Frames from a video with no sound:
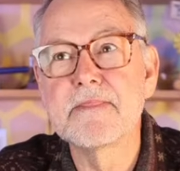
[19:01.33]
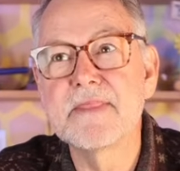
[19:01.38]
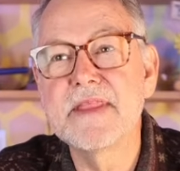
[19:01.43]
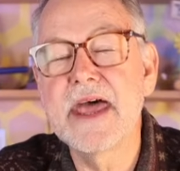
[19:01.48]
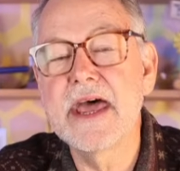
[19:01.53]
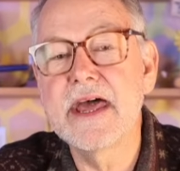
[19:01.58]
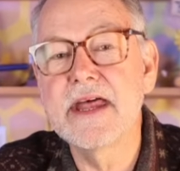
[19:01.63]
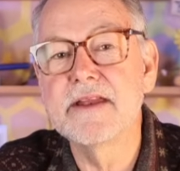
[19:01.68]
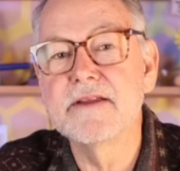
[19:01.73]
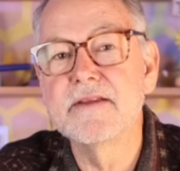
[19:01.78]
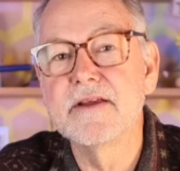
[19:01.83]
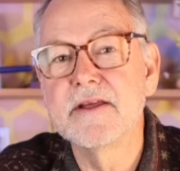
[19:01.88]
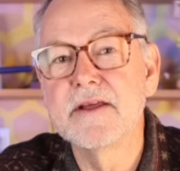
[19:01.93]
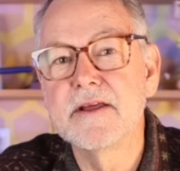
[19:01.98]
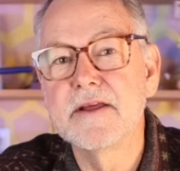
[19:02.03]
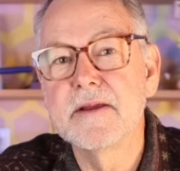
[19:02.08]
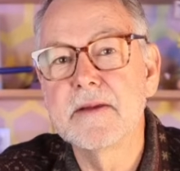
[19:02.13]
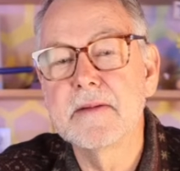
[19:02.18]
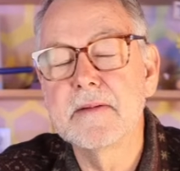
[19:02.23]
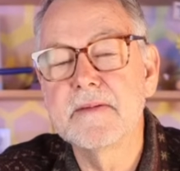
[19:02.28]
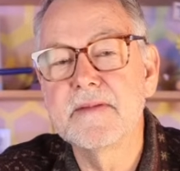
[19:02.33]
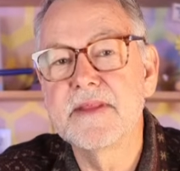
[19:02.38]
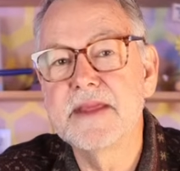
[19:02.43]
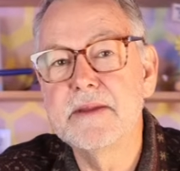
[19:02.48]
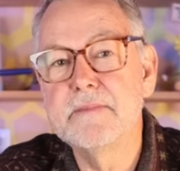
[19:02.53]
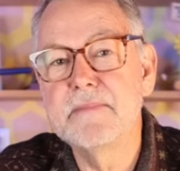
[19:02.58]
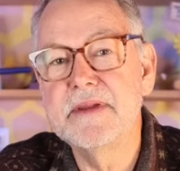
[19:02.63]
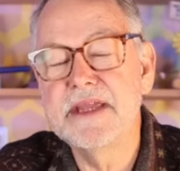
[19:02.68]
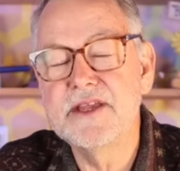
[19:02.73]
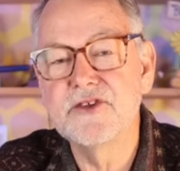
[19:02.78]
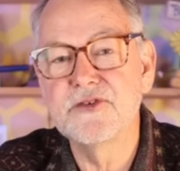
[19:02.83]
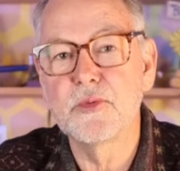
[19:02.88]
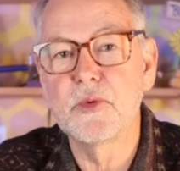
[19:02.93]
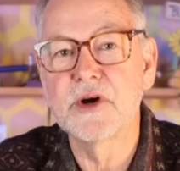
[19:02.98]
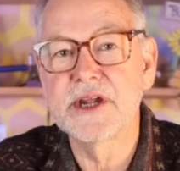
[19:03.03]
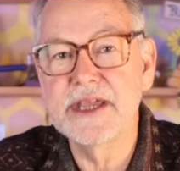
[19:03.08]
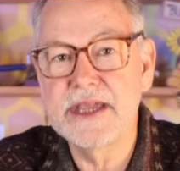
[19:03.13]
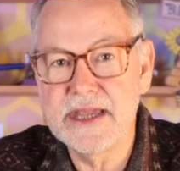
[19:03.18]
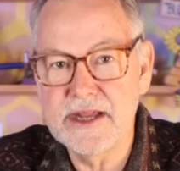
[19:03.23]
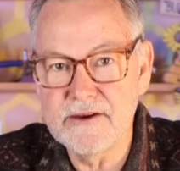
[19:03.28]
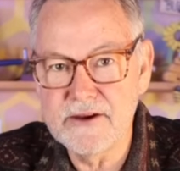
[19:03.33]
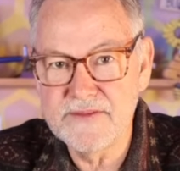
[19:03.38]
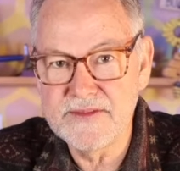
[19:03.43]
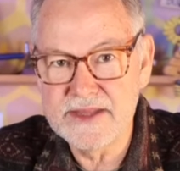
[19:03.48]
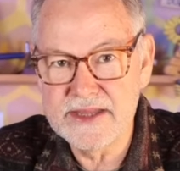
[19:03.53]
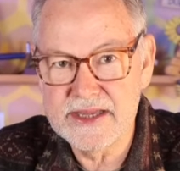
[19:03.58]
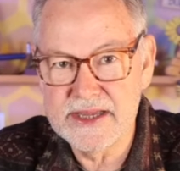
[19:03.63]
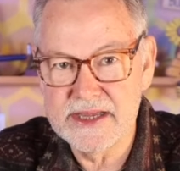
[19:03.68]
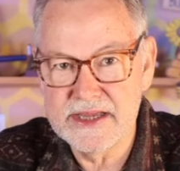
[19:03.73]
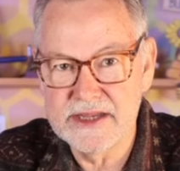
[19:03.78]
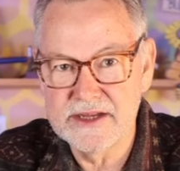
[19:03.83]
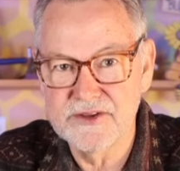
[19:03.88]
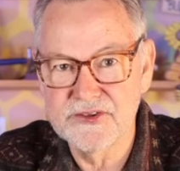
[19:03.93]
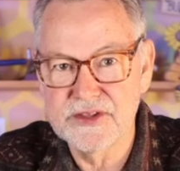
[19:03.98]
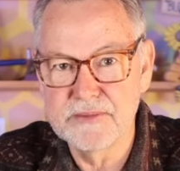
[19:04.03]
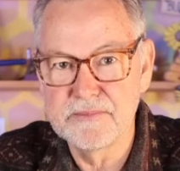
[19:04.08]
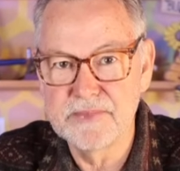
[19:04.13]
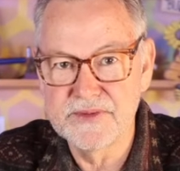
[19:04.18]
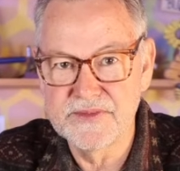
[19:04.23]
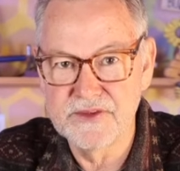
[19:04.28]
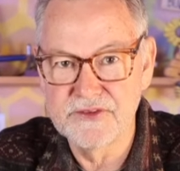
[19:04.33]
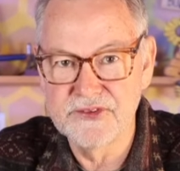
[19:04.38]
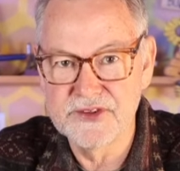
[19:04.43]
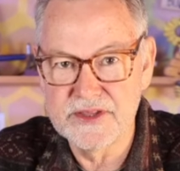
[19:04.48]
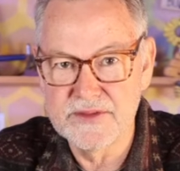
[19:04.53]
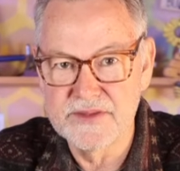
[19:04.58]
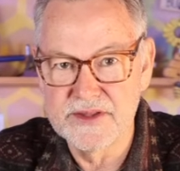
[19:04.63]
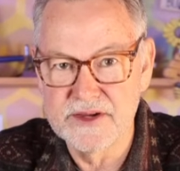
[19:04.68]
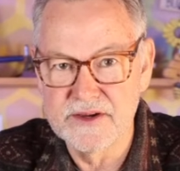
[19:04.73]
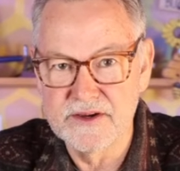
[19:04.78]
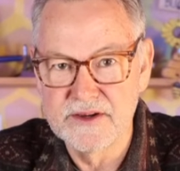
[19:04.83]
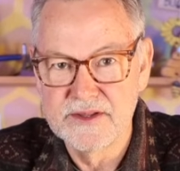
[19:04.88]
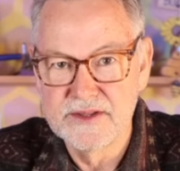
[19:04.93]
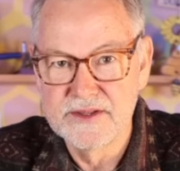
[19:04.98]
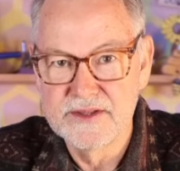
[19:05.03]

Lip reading: that the bees will carry the eggs and put those in there.